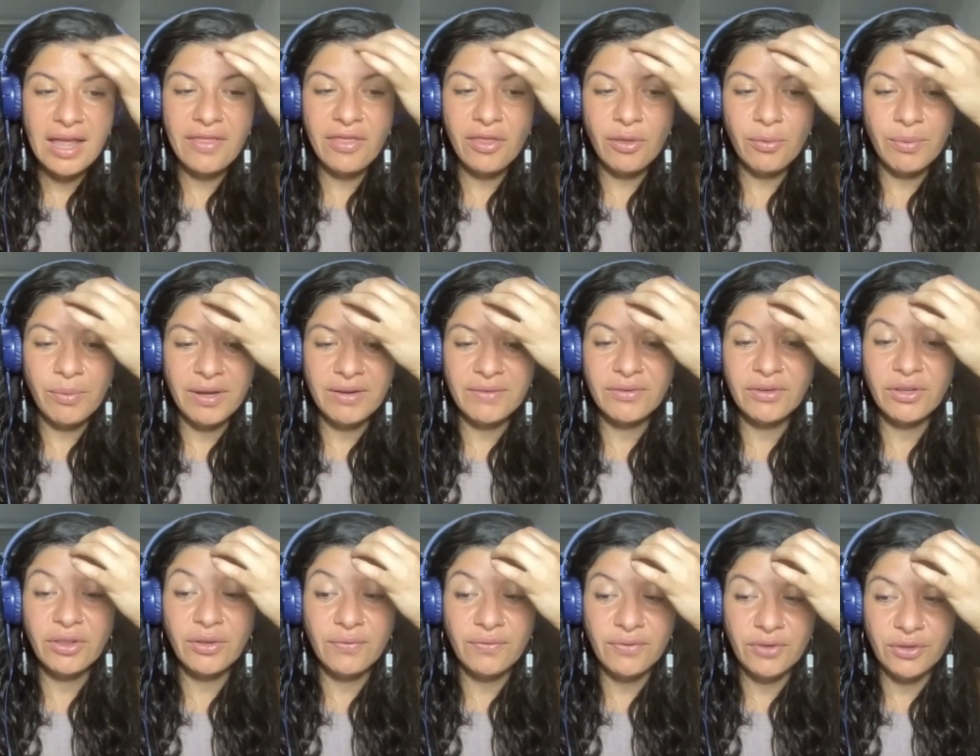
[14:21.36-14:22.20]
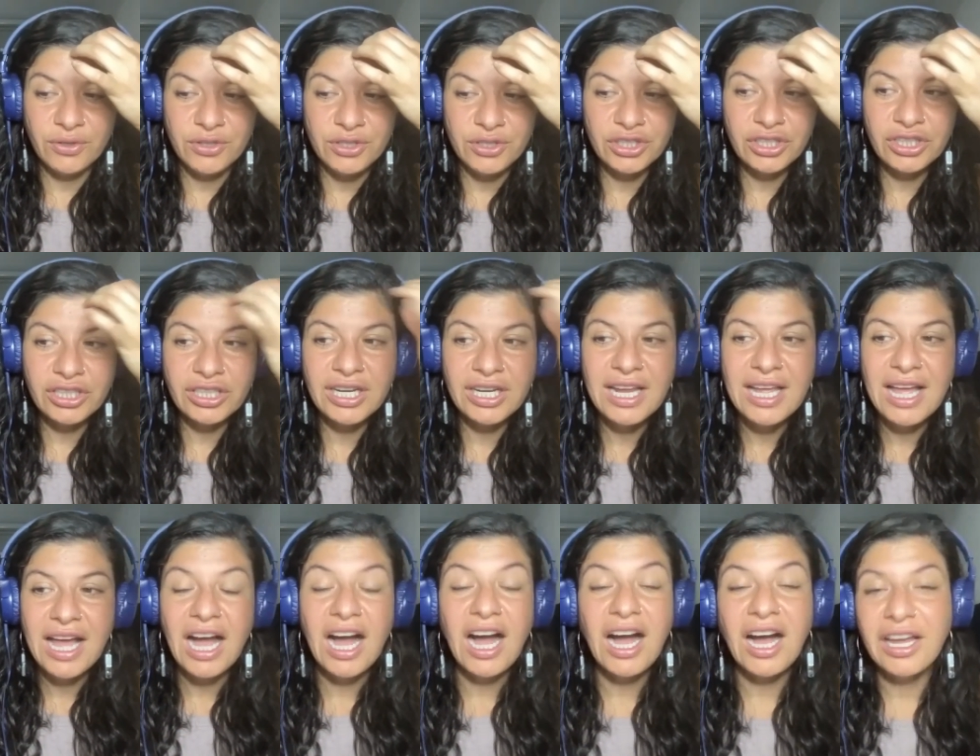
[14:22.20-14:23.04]
the one for the future,
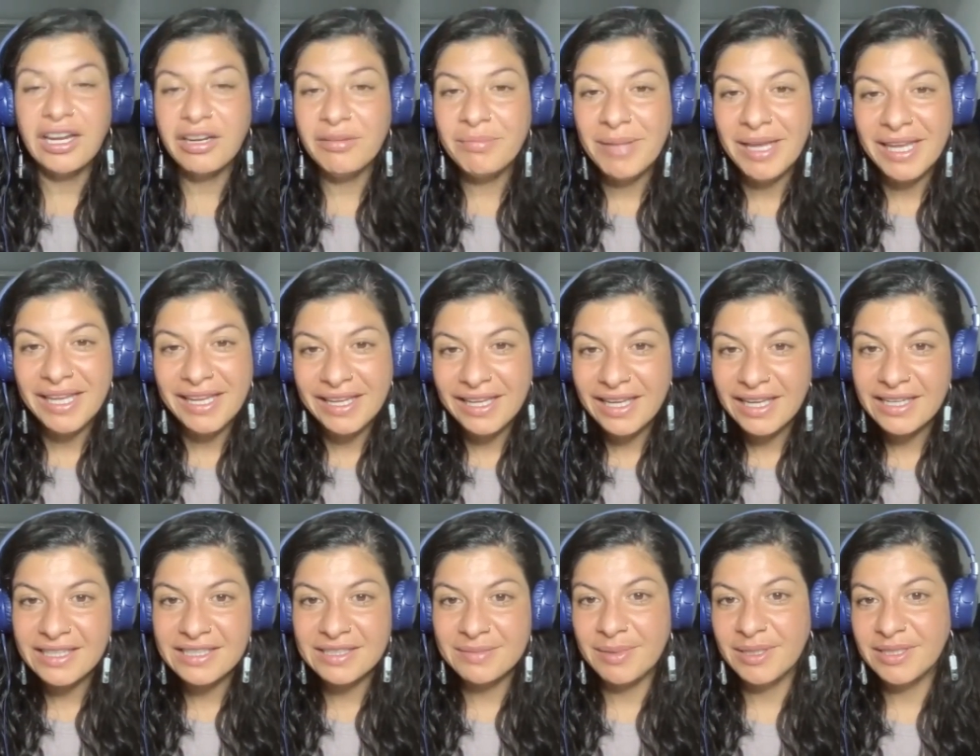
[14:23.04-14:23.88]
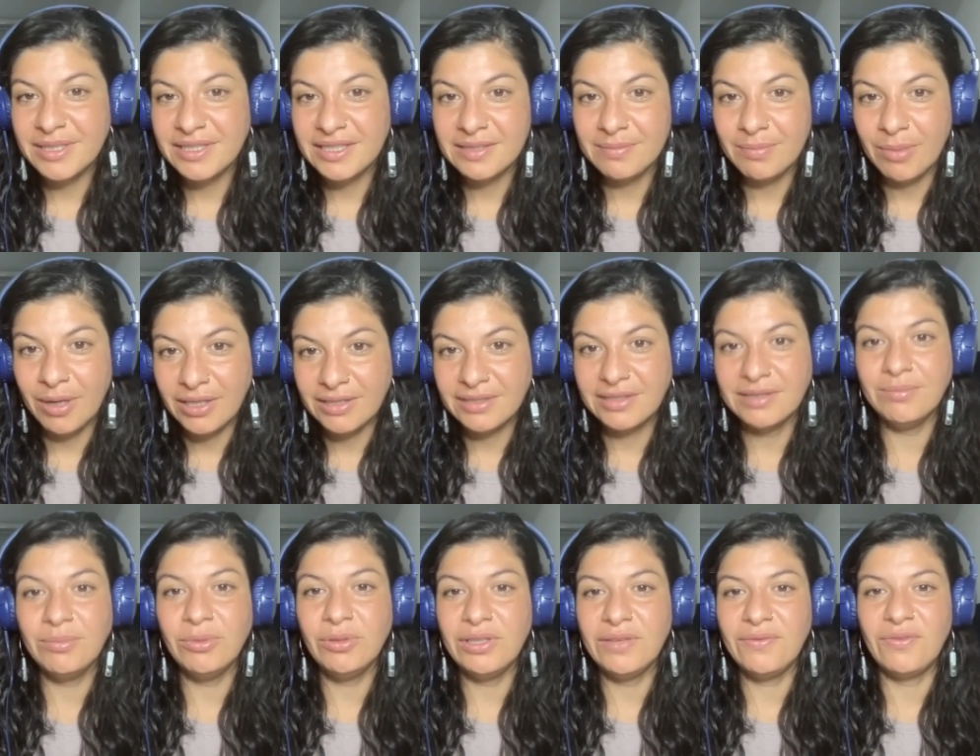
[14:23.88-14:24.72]
automating it as much as
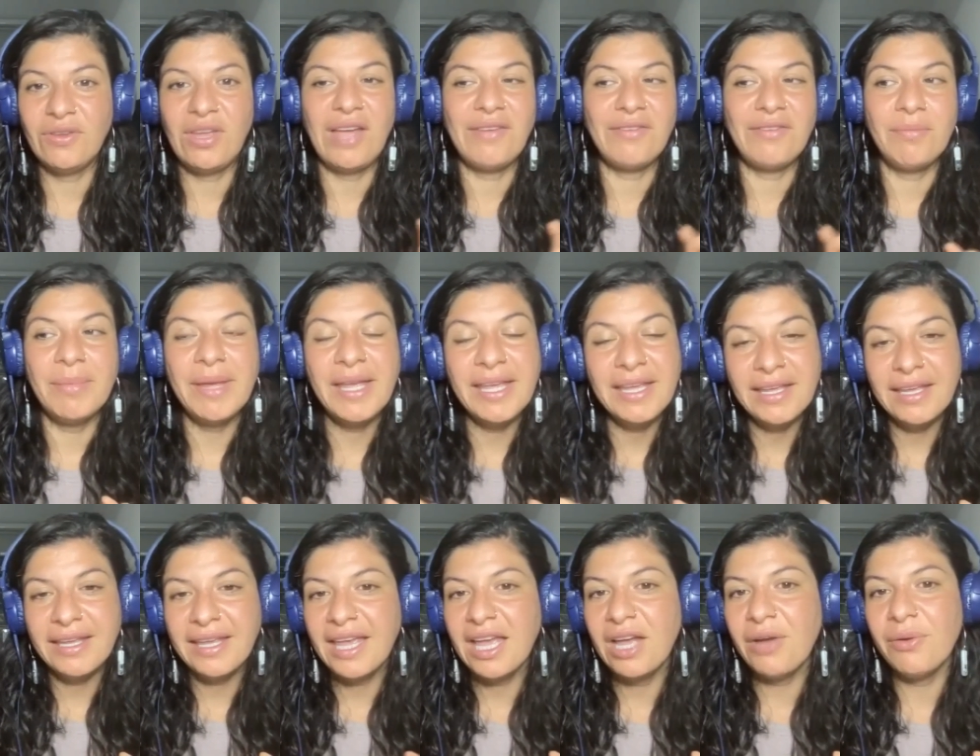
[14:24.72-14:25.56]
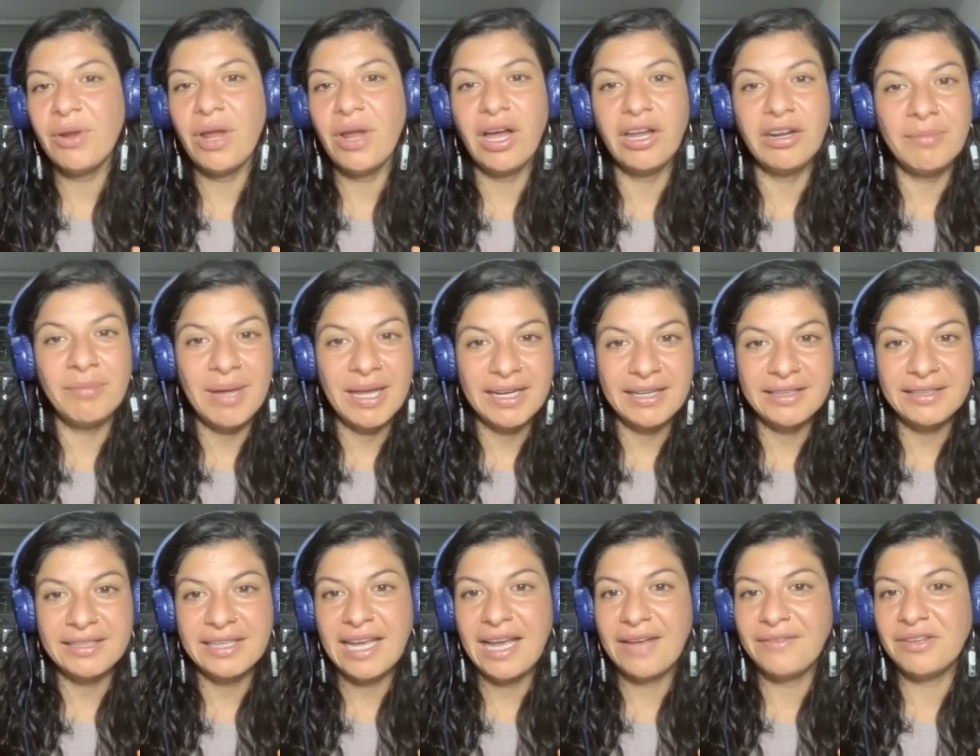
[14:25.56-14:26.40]
possible. If you have a bank account,
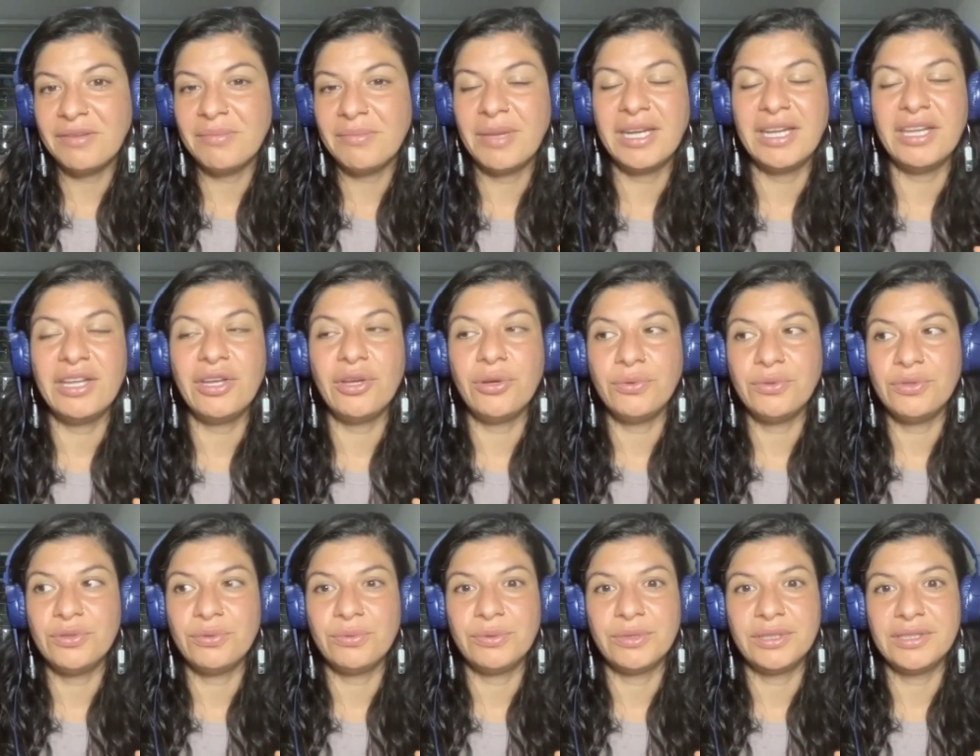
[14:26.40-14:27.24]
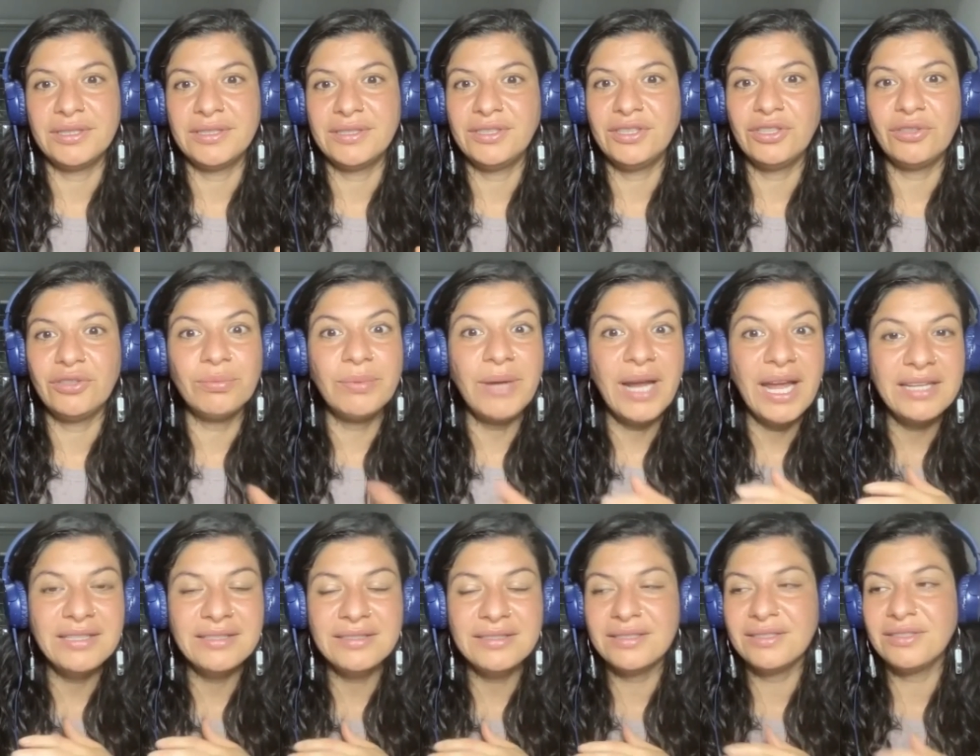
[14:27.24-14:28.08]
automatically having money go towards your
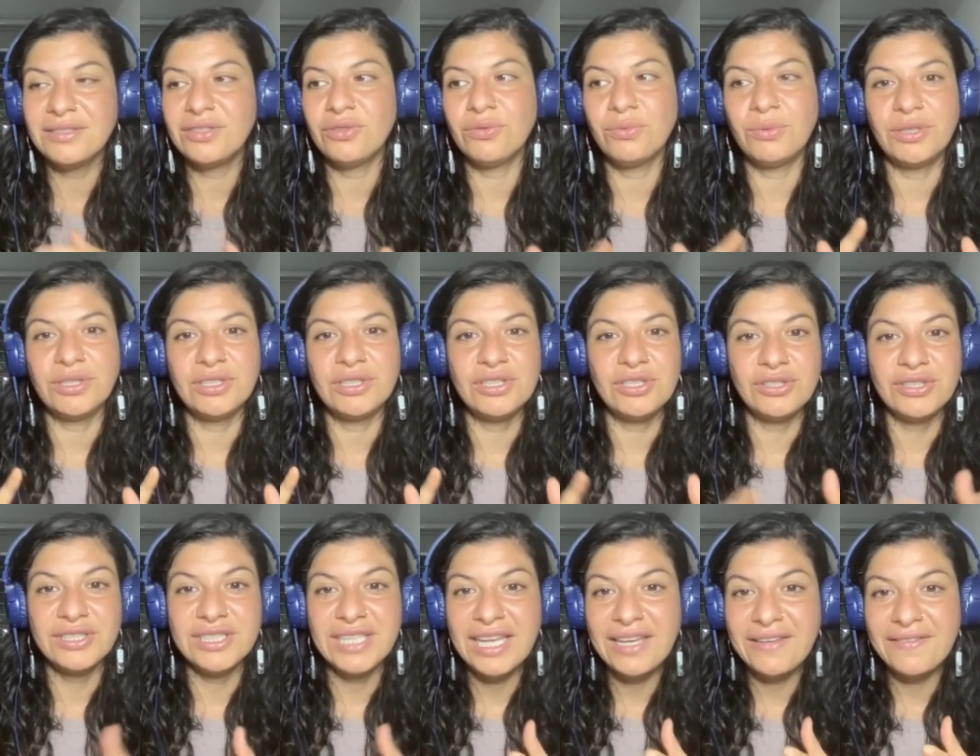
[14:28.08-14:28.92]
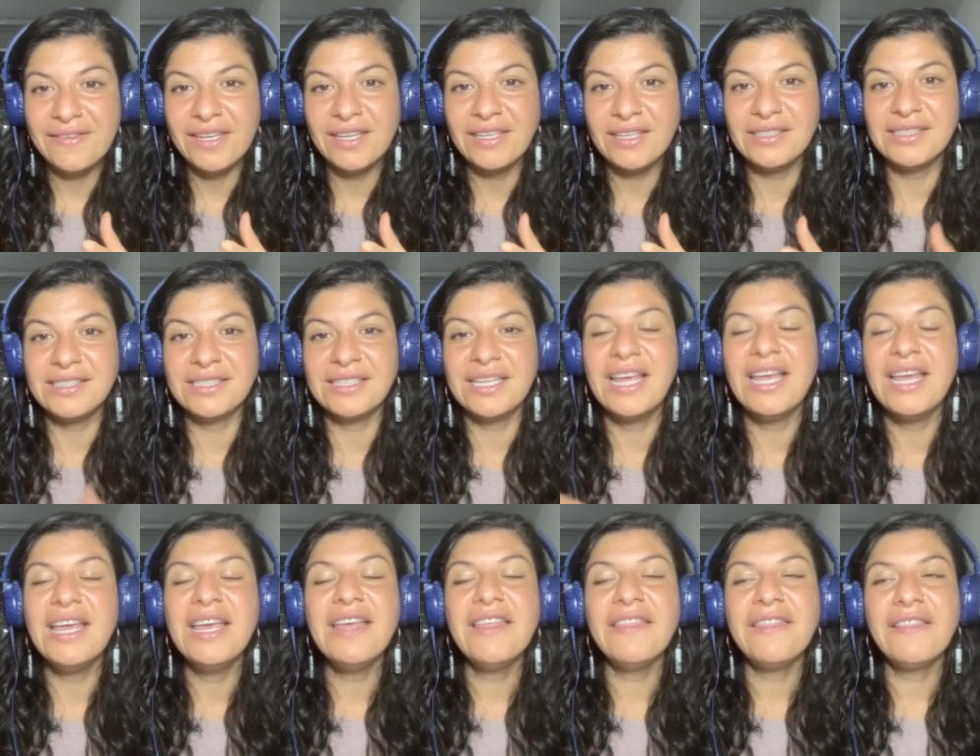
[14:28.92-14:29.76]
rent, towards your savings.
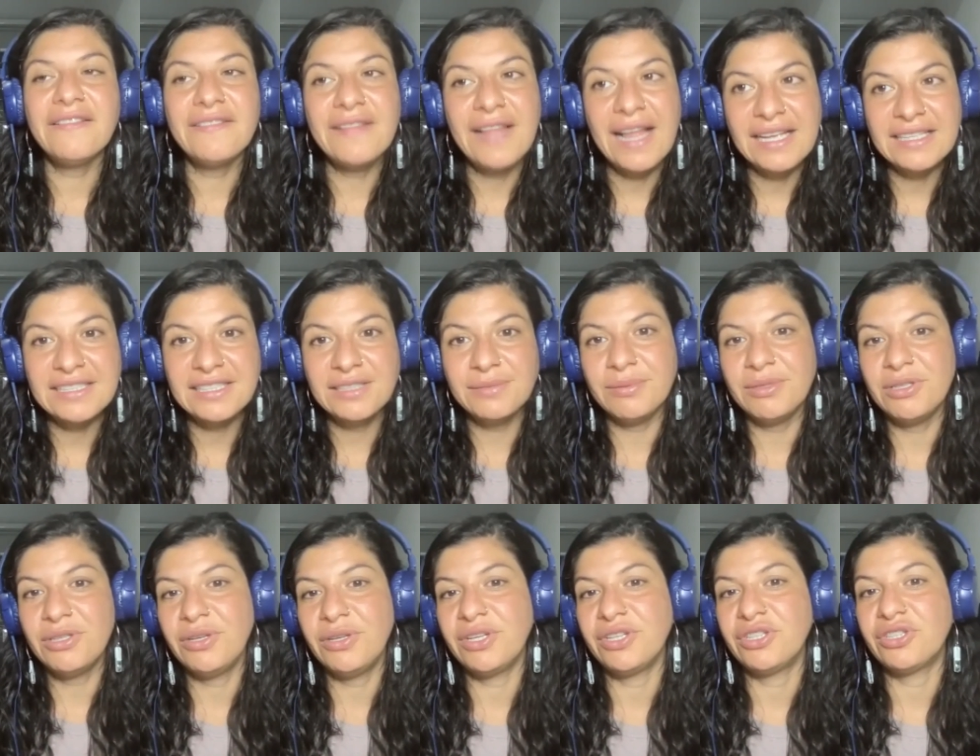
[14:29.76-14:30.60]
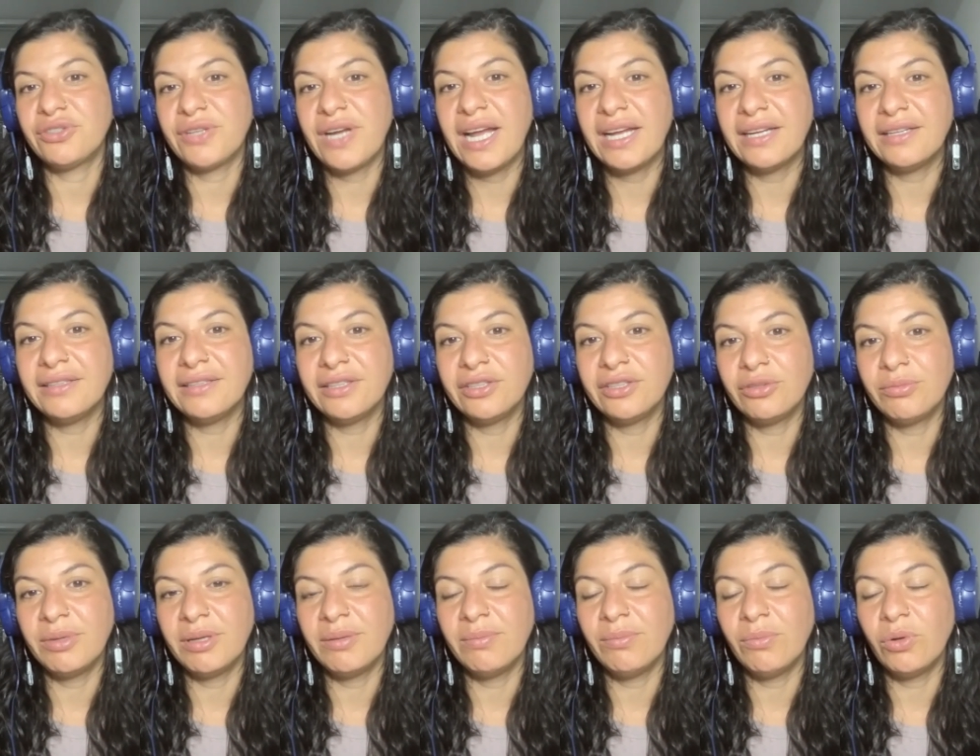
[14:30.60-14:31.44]
The last one you can track a little
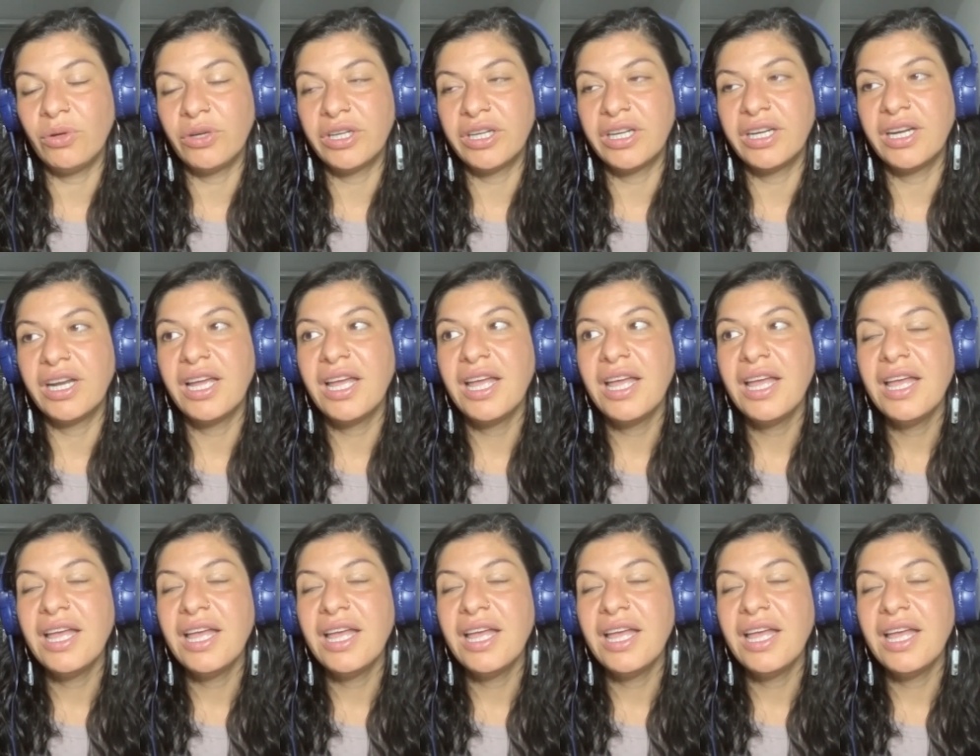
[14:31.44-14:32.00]
bit more.